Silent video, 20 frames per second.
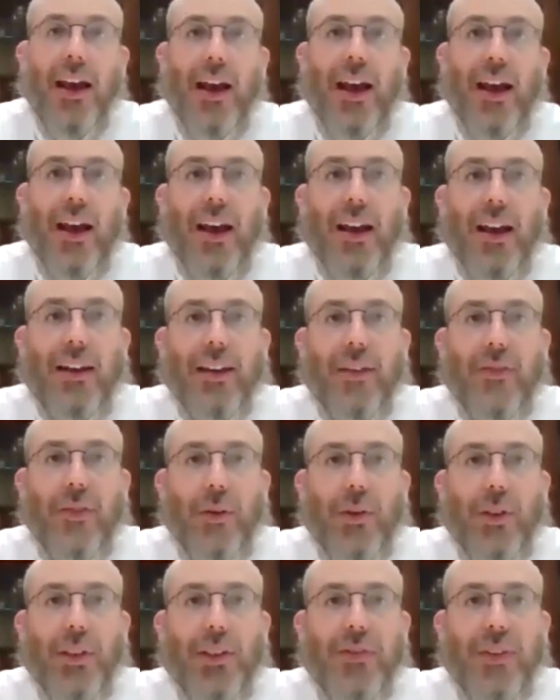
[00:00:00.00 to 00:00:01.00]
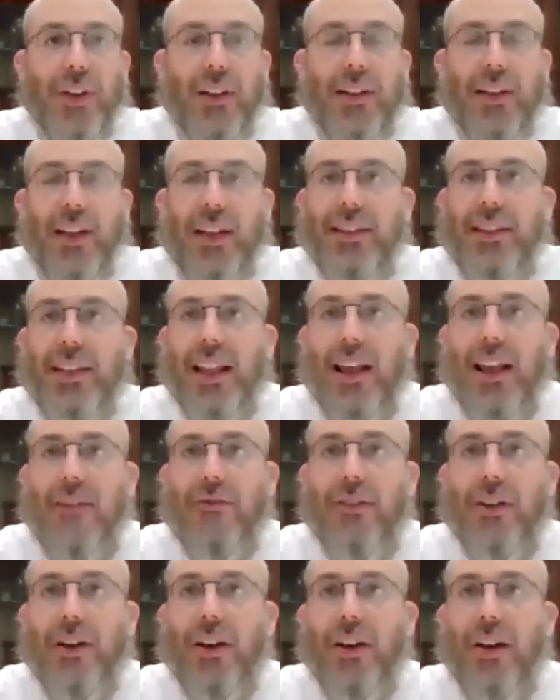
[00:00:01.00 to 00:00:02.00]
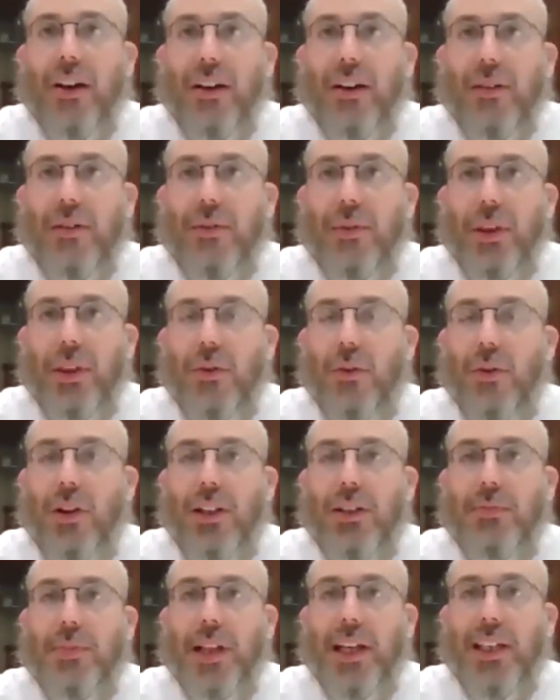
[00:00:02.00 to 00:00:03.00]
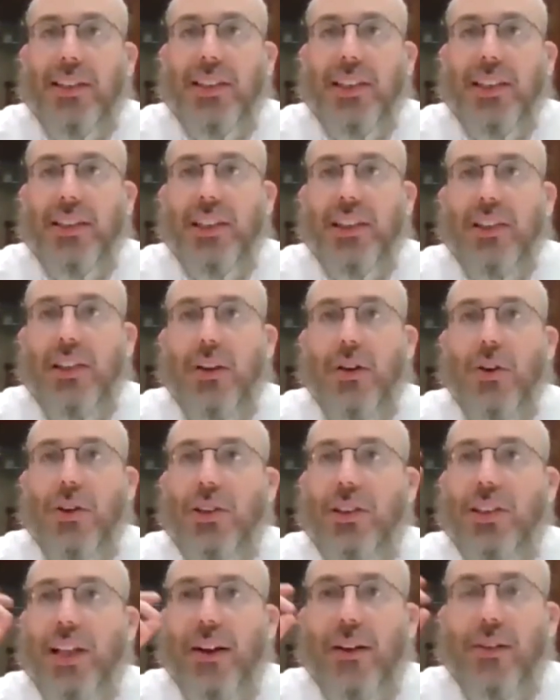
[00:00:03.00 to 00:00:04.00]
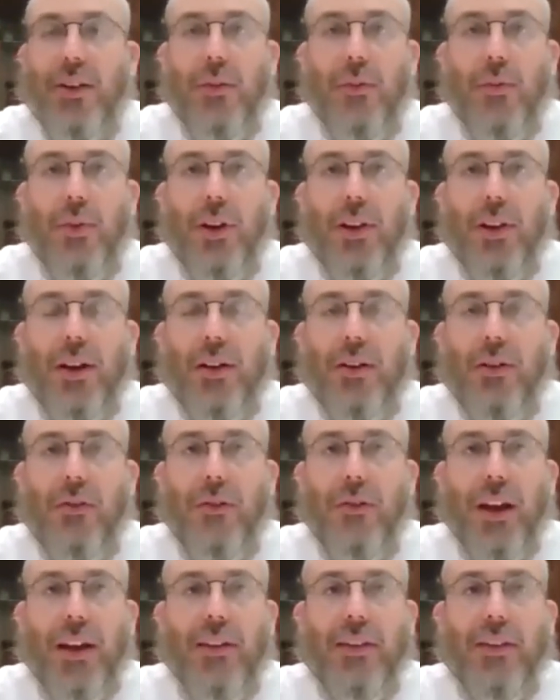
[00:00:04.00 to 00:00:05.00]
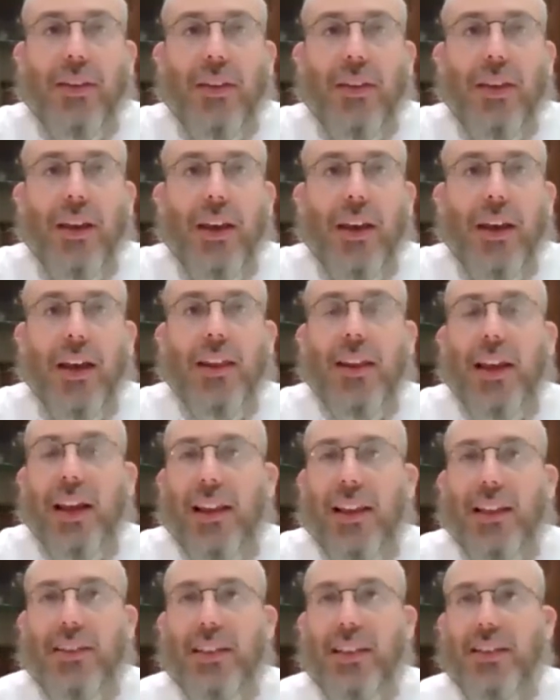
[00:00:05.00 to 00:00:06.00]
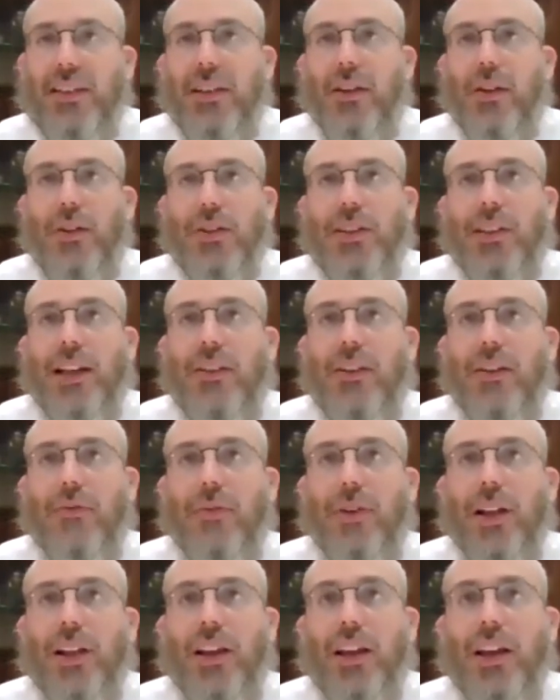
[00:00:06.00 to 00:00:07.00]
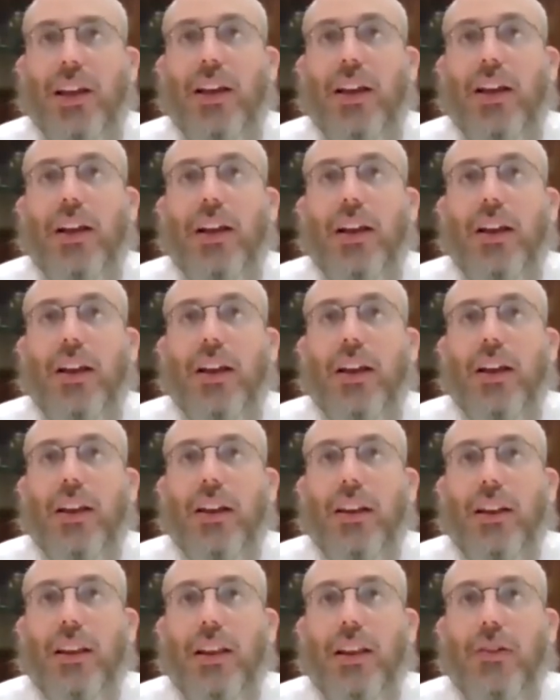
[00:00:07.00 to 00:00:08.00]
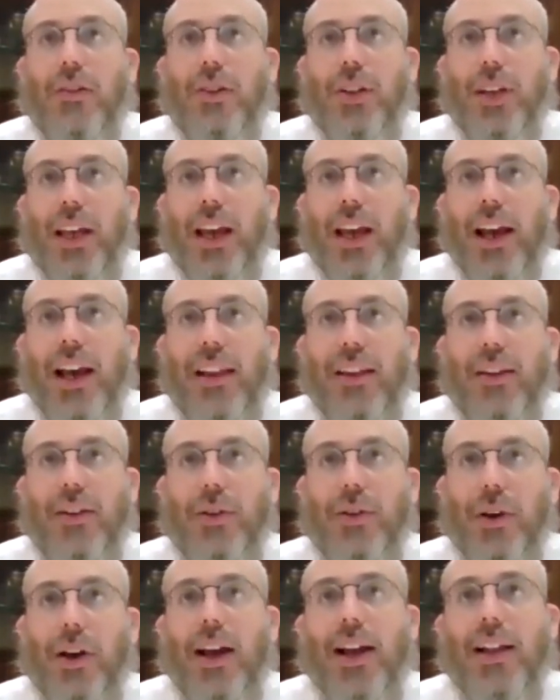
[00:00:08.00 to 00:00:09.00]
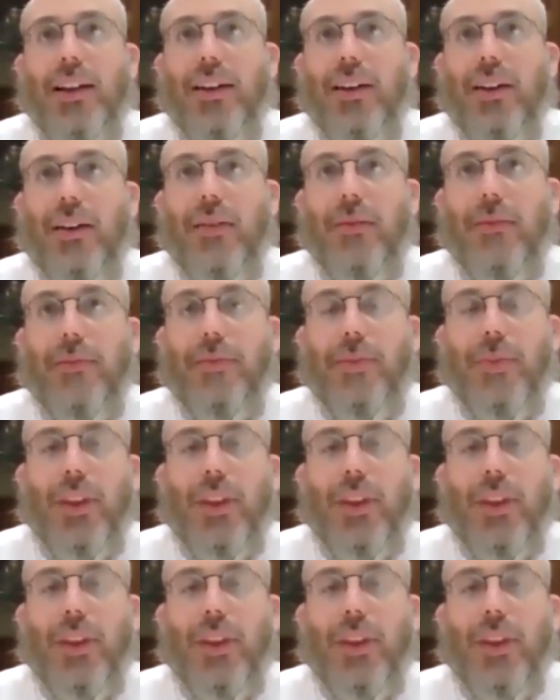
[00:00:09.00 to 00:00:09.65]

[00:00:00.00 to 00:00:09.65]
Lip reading: And I've always felt that South Africa, with all its blessings, it's lost out on one great thing, and that is it's lost out on really learning how to do Chanukah.